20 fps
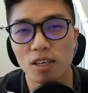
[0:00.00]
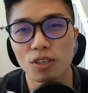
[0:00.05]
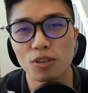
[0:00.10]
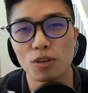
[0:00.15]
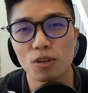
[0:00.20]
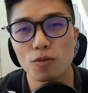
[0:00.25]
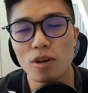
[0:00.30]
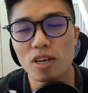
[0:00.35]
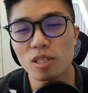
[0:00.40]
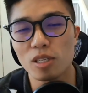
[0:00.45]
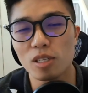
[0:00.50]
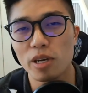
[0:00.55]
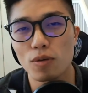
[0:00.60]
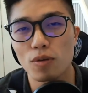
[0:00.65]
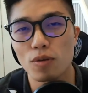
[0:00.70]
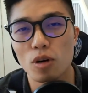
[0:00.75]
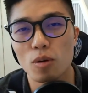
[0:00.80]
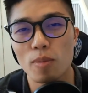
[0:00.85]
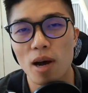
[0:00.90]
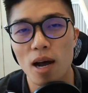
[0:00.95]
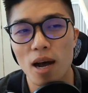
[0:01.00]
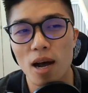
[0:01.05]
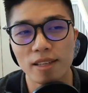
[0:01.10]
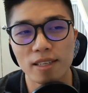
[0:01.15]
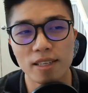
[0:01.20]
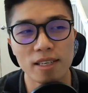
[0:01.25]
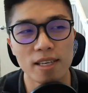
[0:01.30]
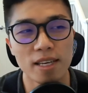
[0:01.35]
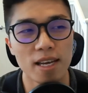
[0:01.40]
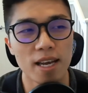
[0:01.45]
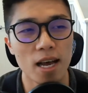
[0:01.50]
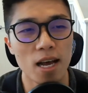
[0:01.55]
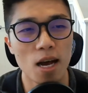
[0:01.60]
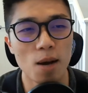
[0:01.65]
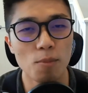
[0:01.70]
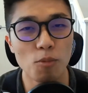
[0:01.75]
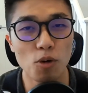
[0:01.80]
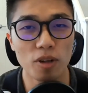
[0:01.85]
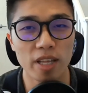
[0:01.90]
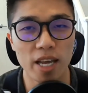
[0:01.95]
So the resume robot,
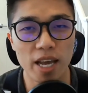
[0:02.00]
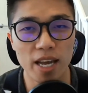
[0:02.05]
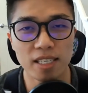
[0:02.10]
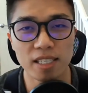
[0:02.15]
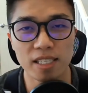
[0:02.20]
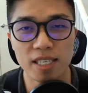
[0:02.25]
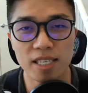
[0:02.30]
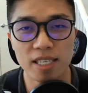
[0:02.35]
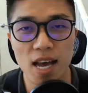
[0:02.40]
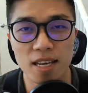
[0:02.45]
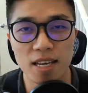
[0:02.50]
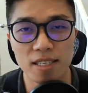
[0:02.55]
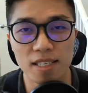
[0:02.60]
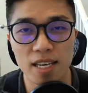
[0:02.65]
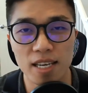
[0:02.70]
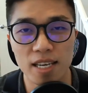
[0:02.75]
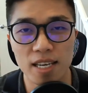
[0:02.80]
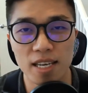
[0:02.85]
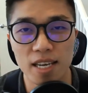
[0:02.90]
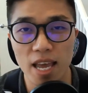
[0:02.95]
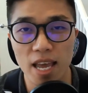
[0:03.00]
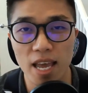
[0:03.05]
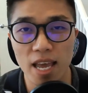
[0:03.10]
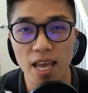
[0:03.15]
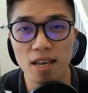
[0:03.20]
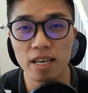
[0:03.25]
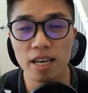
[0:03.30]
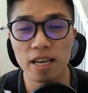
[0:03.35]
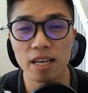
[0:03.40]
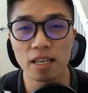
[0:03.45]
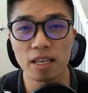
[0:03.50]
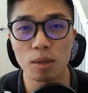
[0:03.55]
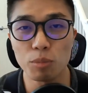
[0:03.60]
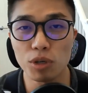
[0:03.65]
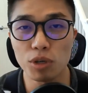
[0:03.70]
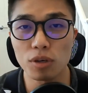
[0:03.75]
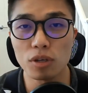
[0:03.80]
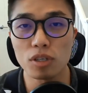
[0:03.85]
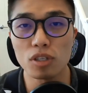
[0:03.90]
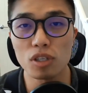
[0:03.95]
or the ATS, is a
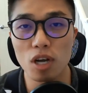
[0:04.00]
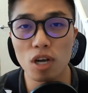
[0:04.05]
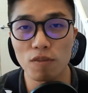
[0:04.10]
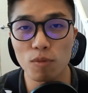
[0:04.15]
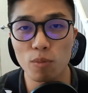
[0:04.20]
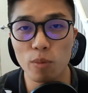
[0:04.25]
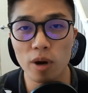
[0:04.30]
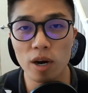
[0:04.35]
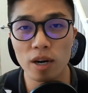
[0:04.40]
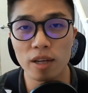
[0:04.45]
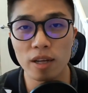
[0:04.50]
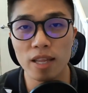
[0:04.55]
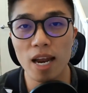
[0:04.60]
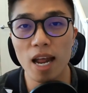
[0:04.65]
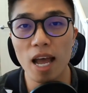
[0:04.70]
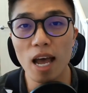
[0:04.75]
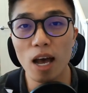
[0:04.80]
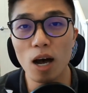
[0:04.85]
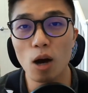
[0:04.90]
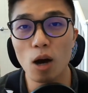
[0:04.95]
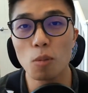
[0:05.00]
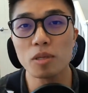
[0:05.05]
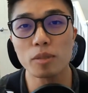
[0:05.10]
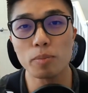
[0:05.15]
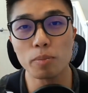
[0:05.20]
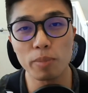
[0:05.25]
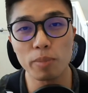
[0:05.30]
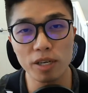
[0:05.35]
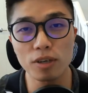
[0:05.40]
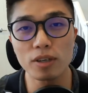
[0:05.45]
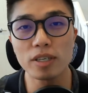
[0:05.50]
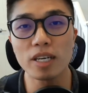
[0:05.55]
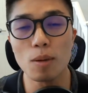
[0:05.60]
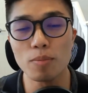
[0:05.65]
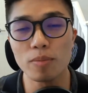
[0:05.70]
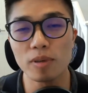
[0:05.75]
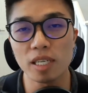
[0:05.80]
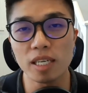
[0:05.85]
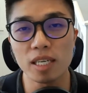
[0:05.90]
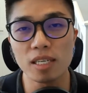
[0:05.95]
computer software that helps bigger
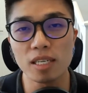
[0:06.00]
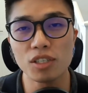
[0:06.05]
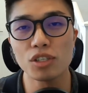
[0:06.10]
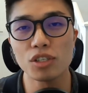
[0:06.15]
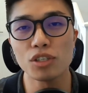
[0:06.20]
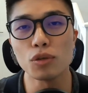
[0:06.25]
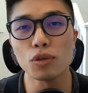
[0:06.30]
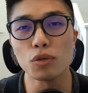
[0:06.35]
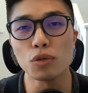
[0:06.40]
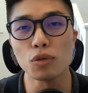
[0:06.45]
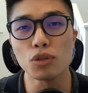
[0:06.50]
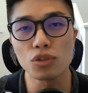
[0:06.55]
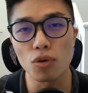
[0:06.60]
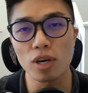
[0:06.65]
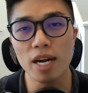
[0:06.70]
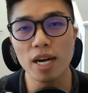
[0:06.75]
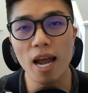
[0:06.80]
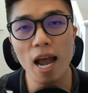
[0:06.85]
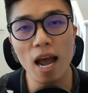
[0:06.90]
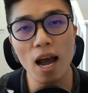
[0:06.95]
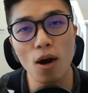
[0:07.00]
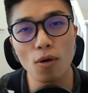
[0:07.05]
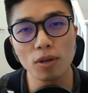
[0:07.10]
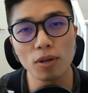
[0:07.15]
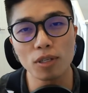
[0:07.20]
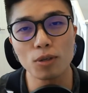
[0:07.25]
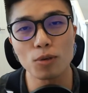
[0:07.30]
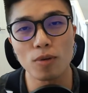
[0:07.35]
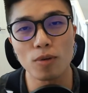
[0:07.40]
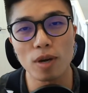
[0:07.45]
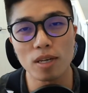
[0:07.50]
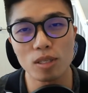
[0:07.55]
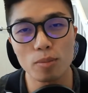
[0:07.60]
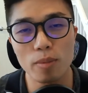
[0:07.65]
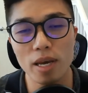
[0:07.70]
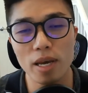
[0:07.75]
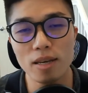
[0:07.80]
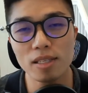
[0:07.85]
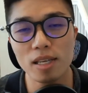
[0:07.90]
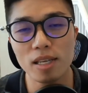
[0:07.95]
companies to sort out
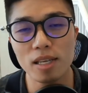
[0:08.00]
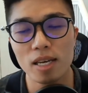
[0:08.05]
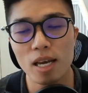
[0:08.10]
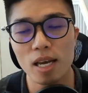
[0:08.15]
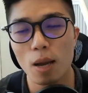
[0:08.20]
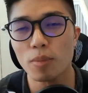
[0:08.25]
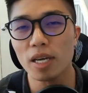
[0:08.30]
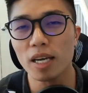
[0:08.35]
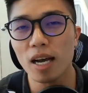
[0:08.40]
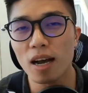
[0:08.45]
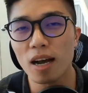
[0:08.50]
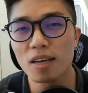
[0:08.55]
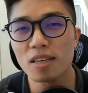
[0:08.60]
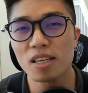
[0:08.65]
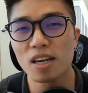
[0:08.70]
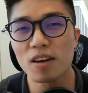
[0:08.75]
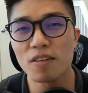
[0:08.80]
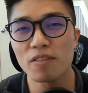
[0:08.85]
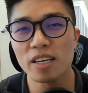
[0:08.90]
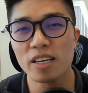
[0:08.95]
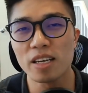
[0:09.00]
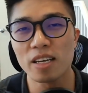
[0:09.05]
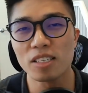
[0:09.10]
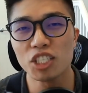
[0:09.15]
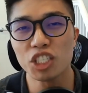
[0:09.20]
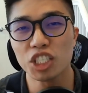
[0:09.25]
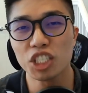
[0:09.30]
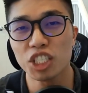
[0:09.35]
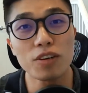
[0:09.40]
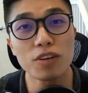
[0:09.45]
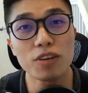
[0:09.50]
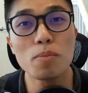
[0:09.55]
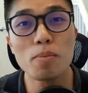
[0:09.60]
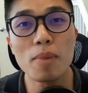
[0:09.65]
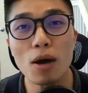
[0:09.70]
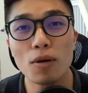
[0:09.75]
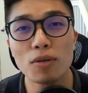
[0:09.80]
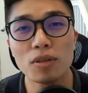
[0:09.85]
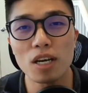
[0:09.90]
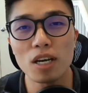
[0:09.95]
resumes because of the sheer
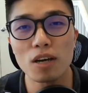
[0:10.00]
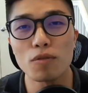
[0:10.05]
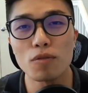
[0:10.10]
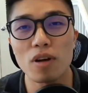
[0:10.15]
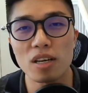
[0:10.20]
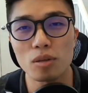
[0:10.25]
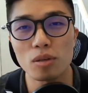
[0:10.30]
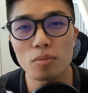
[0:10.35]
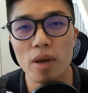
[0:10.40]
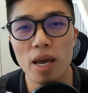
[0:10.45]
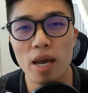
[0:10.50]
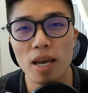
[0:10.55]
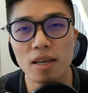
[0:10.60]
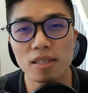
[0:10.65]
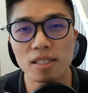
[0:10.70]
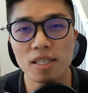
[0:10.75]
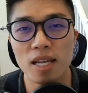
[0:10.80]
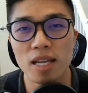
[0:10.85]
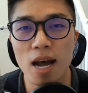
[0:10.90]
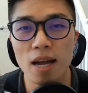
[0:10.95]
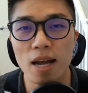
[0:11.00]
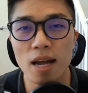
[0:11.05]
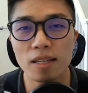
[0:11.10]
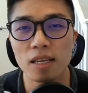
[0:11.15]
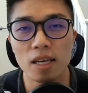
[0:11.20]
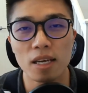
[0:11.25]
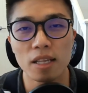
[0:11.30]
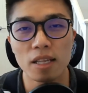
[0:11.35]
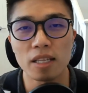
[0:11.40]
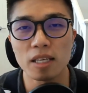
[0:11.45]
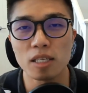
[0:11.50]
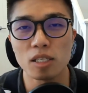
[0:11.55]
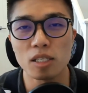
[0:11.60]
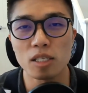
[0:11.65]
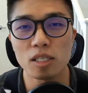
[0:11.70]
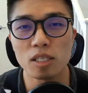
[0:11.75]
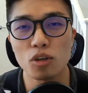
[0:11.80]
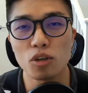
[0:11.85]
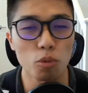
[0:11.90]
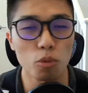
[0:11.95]
amount of resumes that these
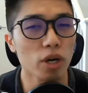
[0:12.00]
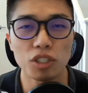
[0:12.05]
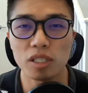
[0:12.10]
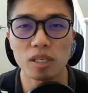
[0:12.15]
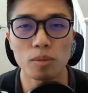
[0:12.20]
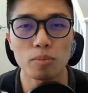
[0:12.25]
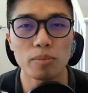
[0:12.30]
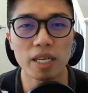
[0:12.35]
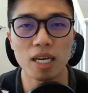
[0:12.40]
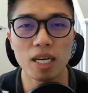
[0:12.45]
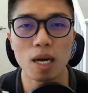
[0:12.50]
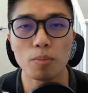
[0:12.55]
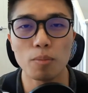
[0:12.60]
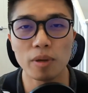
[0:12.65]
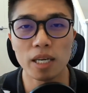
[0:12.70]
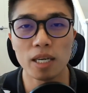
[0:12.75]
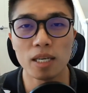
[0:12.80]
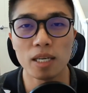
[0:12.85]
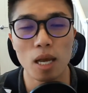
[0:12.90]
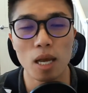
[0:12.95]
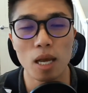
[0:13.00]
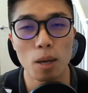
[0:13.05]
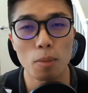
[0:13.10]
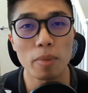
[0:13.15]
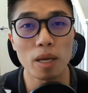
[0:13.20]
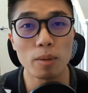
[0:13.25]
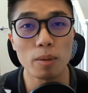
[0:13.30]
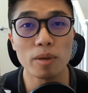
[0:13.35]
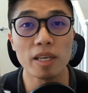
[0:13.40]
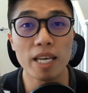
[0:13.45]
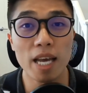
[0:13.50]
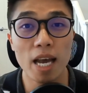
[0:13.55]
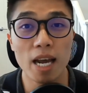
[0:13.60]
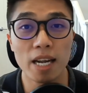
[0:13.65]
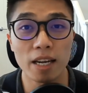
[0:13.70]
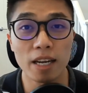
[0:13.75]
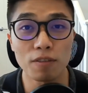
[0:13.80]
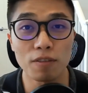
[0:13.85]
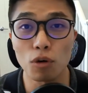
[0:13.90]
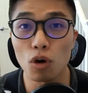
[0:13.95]
corporations and big companies may be
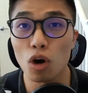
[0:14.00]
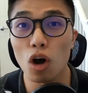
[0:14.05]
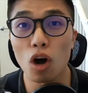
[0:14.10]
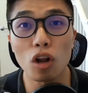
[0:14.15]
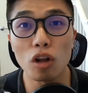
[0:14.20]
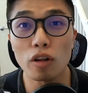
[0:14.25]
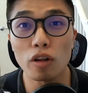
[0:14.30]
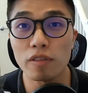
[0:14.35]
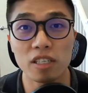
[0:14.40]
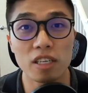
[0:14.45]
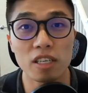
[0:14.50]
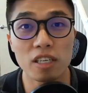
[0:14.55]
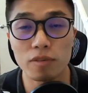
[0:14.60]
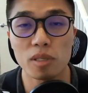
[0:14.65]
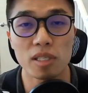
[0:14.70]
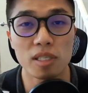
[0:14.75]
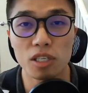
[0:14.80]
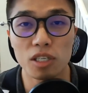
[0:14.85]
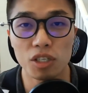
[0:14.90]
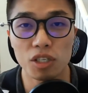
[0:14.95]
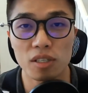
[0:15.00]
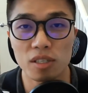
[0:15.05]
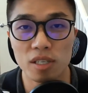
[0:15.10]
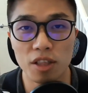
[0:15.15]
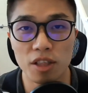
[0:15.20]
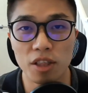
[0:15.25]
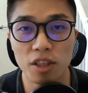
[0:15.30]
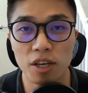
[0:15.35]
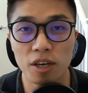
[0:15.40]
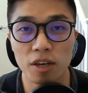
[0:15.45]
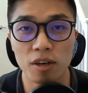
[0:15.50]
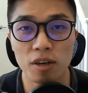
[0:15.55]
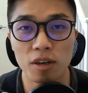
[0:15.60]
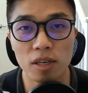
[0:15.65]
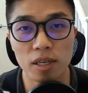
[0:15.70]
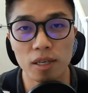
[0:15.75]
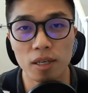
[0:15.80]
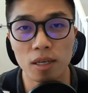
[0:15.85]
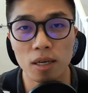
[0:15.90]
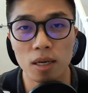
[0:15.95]
getting for all of the different positions that
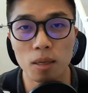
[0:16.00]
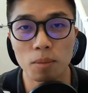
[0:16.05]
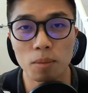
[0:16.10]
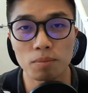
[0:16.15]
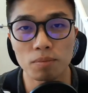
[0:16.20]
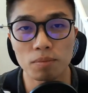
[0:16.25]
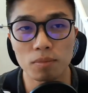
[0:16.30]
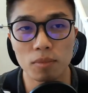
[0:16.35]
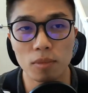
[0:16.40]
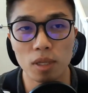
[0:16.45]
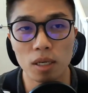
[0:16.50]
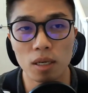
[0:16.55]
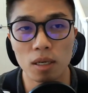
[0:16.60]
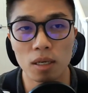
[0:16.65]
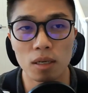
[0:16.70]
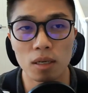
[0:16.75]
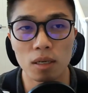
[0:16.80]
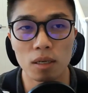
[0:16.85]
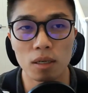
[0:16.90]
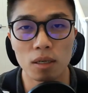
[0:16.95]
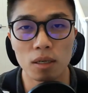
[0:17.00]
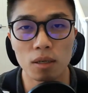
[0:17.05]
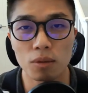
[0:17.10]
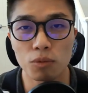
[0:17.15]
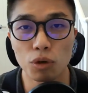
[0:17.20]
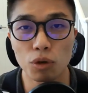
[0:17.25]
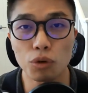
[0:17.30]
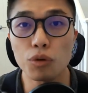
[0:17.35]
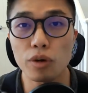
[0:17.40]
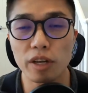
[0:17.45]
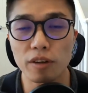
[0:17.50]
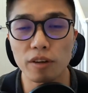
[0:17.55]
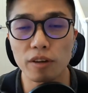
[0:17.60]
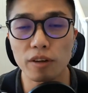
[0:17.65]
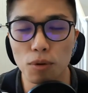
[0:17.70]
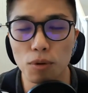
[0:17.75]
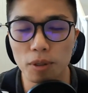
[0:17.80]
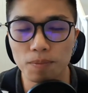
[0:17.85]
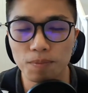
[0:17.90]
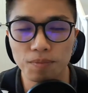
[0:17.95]
they're recruiting
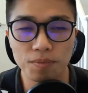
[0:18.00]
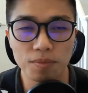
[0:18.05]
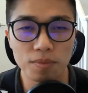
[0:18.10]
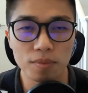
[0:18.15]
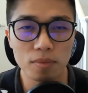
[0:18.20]
for.